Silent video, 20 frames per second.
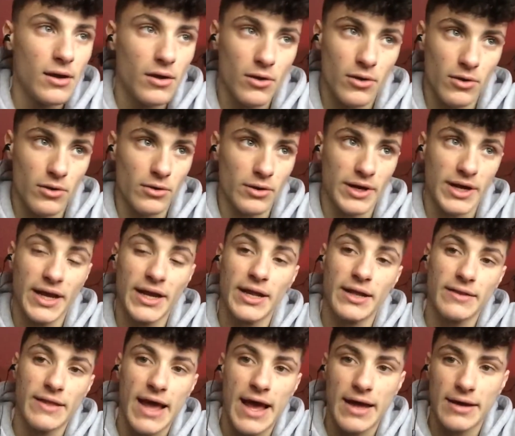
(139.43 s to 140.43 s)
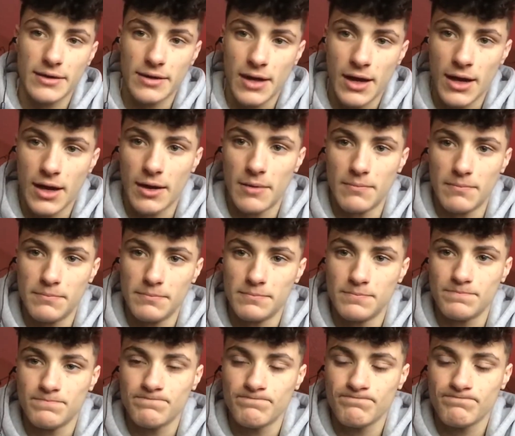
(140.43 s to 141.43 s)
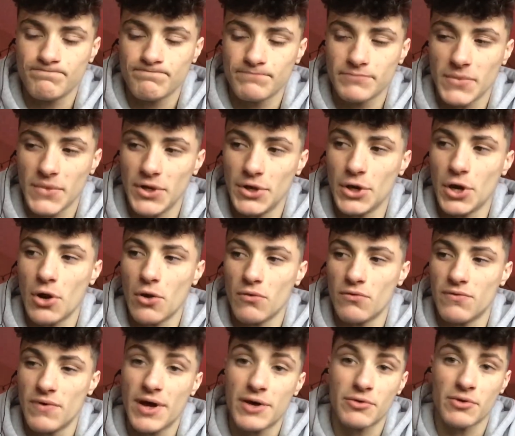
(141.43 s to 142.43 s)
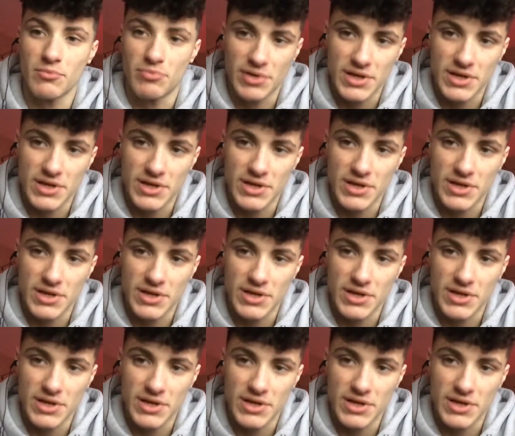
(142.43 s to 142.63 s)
or getting that veteran